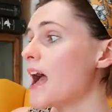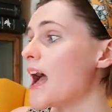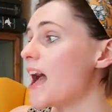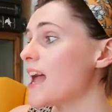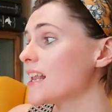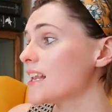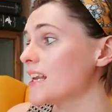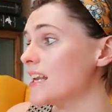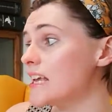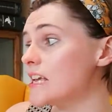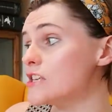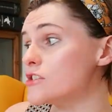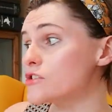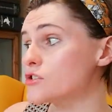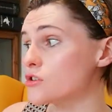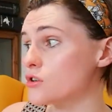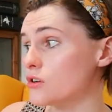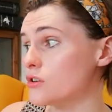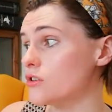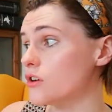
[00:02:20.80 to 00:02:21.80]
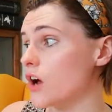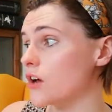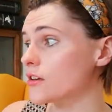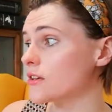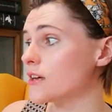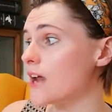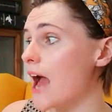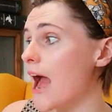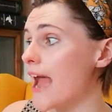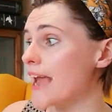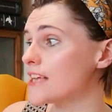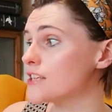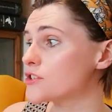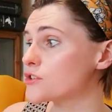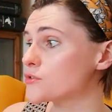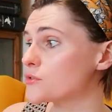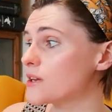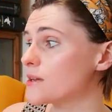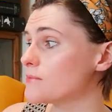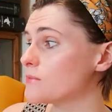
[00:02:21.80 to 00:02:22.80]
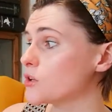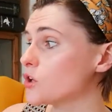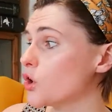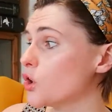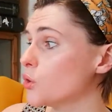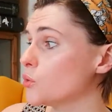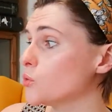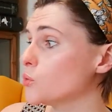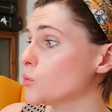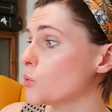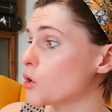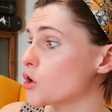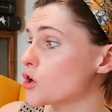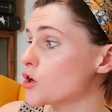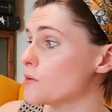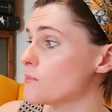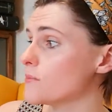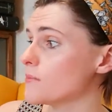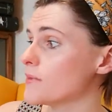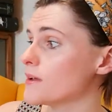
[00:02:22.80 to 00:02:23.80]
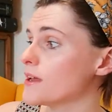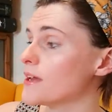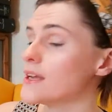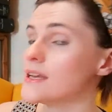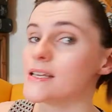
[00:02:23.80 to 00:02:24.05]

At least you're not an ice cream cone worm,